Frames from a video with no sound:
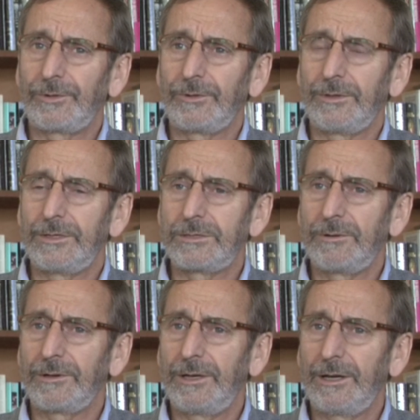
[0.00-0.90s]
with the
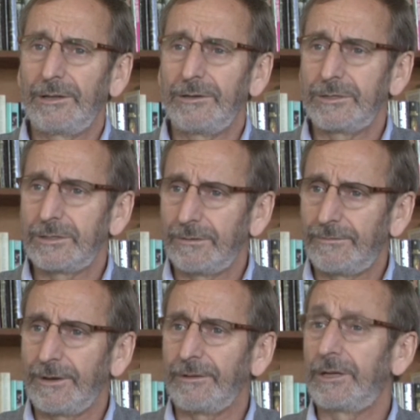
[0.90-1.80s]
disability and others
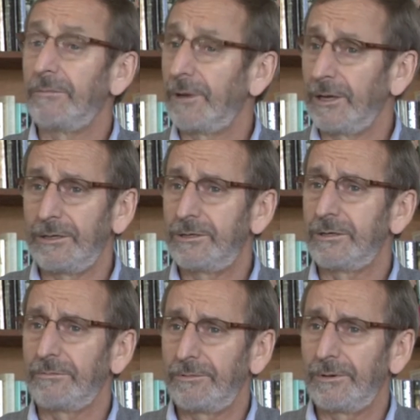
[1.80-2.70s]
found the
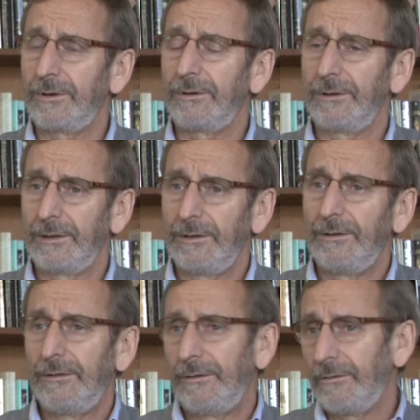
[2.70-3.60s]
companionship,
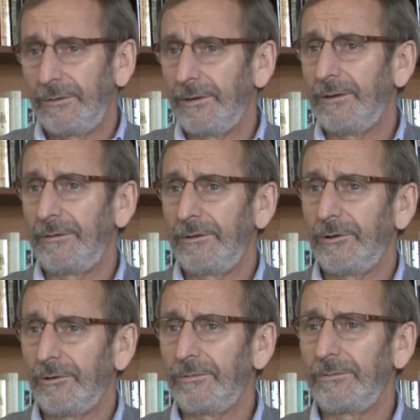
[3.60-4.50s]

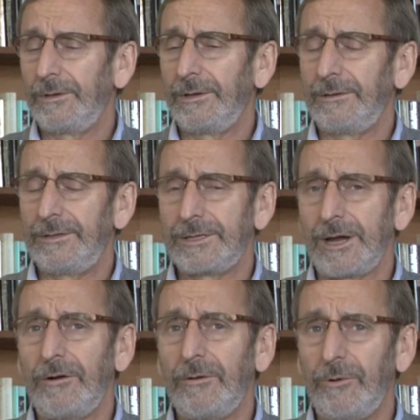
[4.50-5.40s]

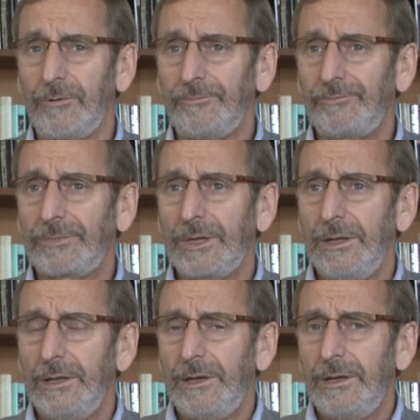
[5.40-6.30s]
desirable.
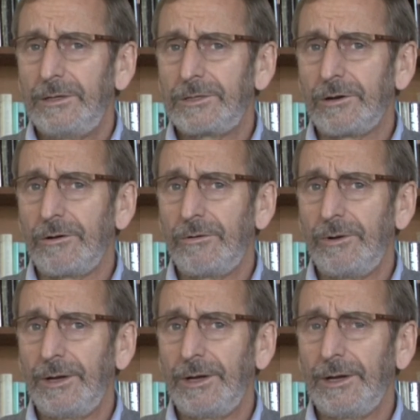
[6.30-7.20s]

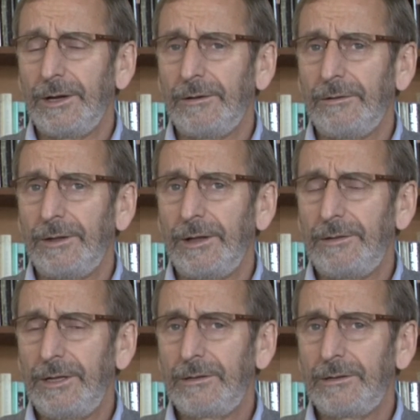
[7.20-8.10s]
So I
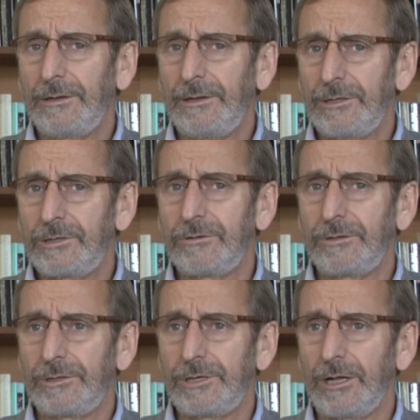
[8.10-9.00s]
think the issue,
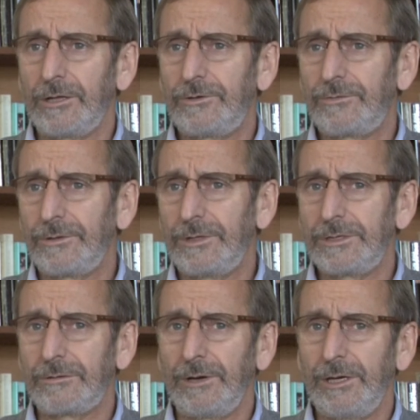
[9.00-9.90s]
the challenge for
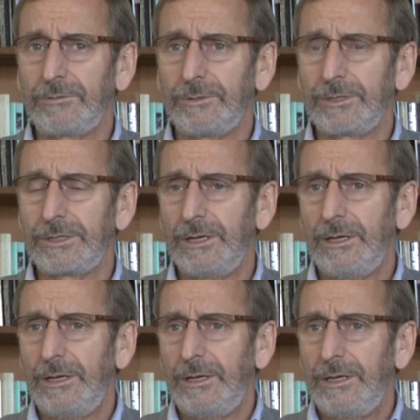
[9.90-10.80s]
these arrangements
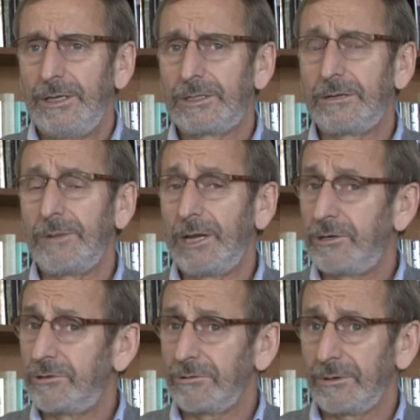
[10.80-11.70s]
is to make
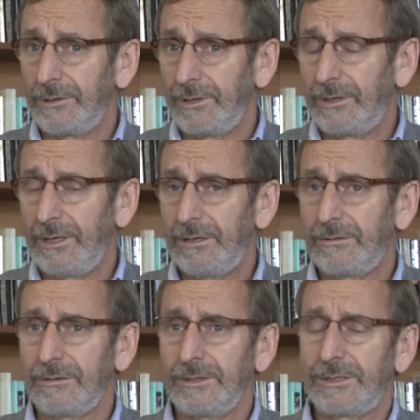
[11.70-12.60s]
sure that the
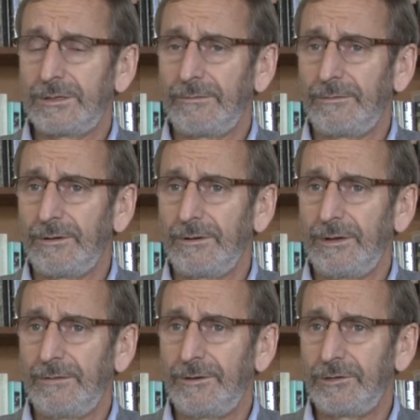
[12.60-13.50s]
interests of the
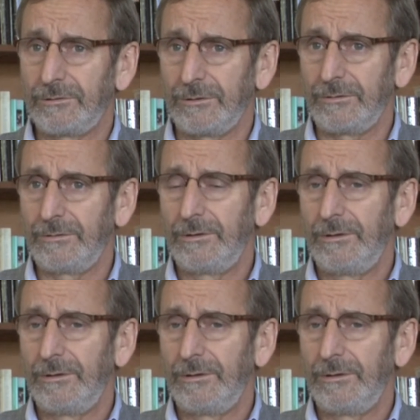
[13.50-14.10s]
individual